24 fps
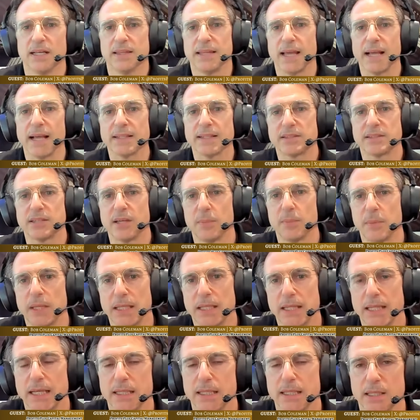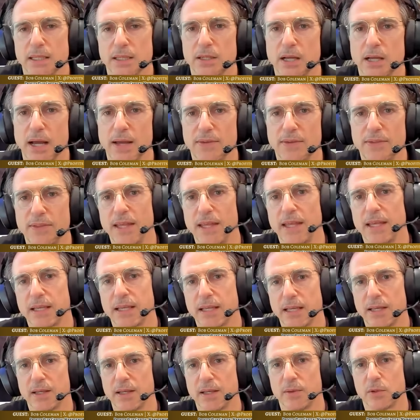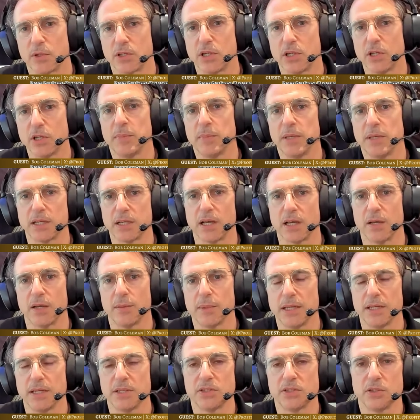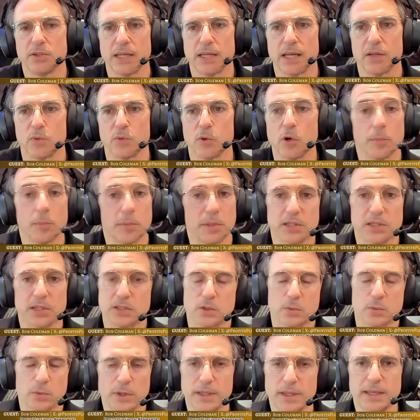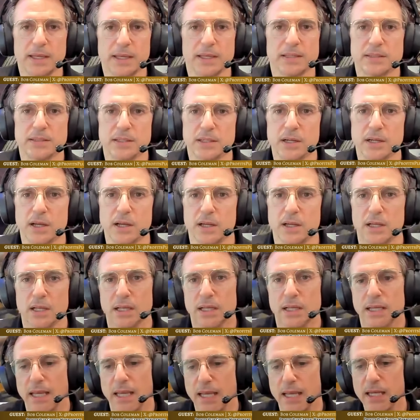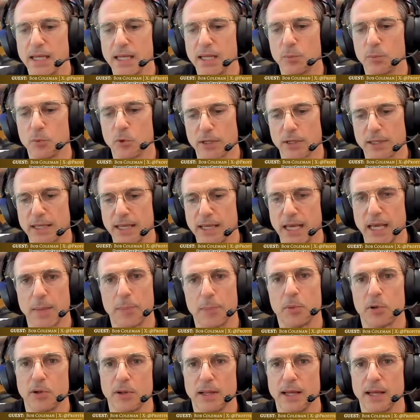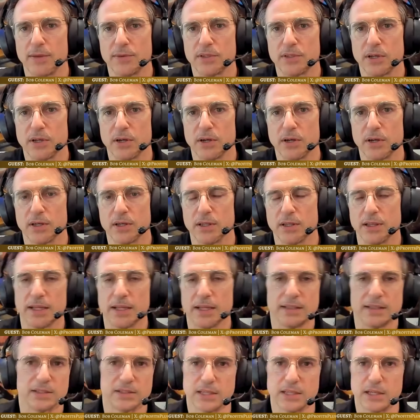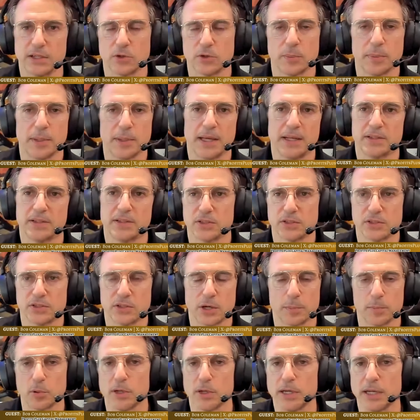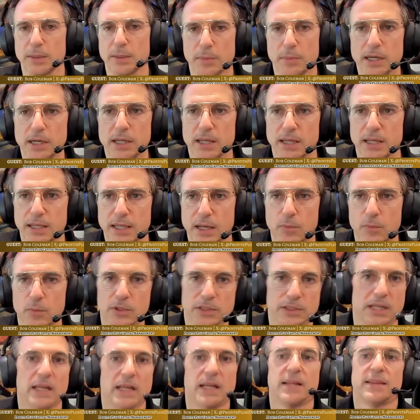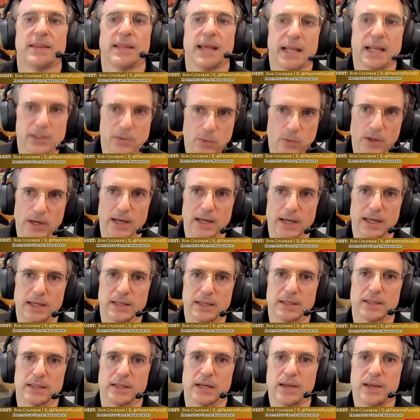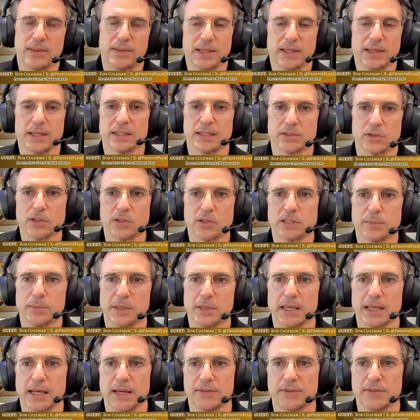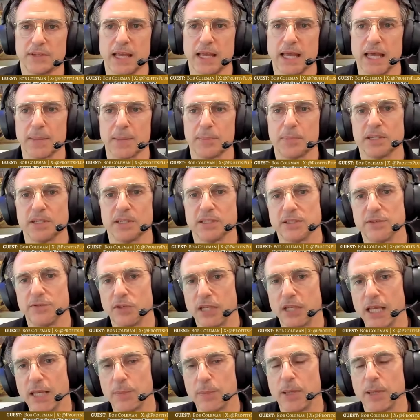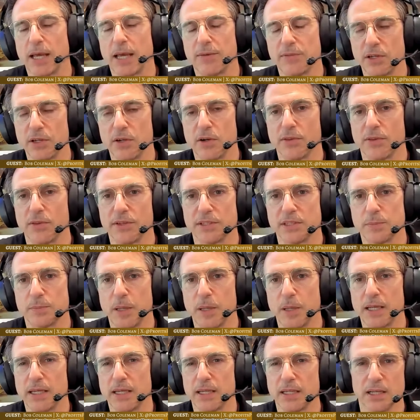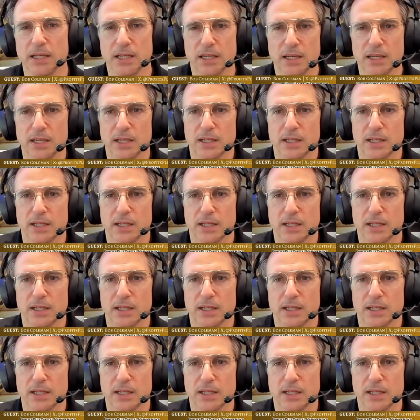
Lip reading: that's something that I think could become an issue down the road, because there really isn't any more capital out there unless the central banks just start printing money again, which that's why I think is ultimately going to have to happen, is if you keep having all the spending,